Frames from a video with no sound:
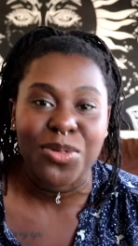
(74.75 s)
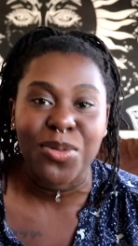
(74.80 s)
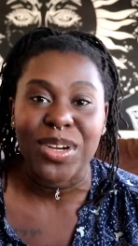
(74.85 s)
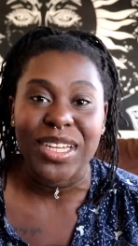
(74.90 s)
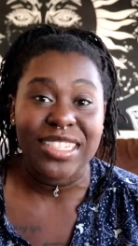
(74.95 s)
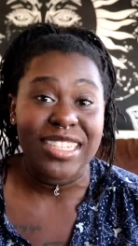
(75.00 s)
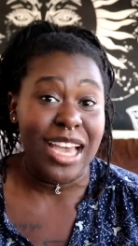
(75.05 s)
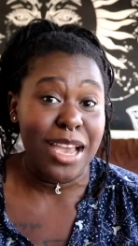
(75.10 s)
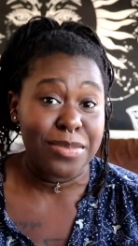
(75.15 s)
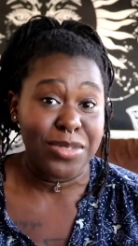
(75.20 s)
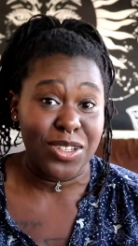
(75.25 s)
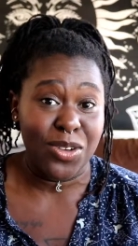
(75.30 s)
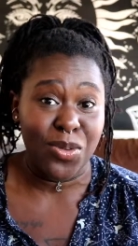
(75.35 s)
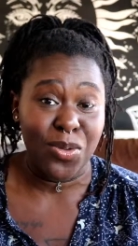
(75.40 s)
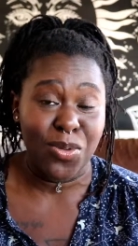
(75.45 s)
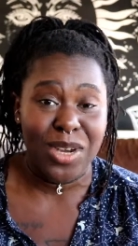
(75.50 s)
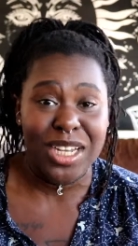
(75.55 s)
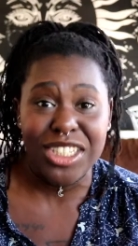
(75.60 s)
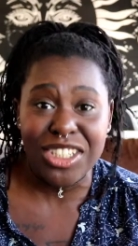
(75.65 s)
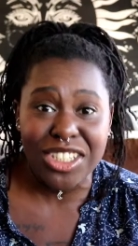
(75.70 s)
What types
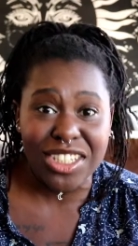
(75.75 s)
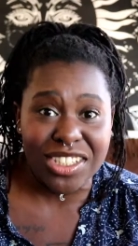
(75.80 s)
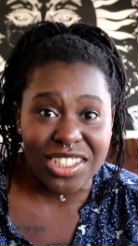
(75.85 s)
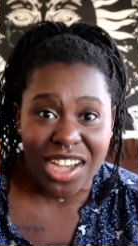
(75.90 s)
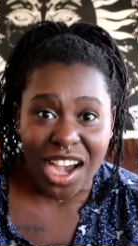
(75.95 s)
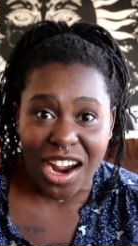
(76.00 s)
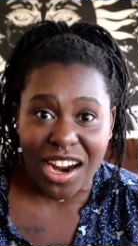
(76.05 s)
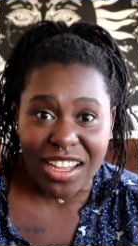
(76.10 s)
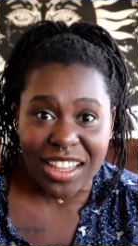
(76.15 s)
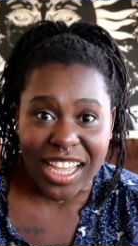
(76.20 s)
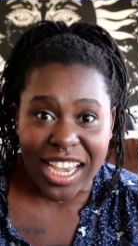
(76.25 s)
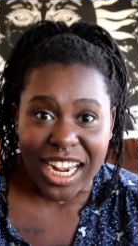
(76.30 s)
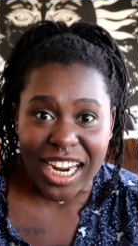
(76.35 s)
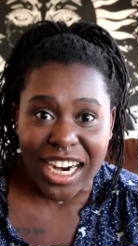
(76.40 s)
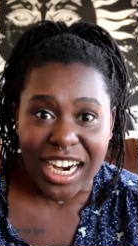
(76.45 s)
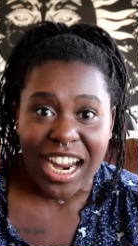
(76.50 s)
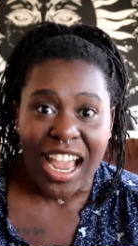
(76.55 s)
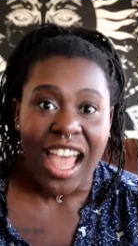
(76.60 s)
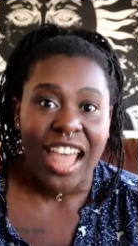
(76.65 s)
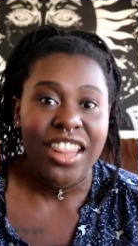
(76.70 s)
of witches are
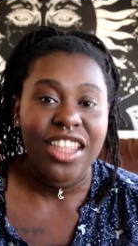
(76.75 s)
there?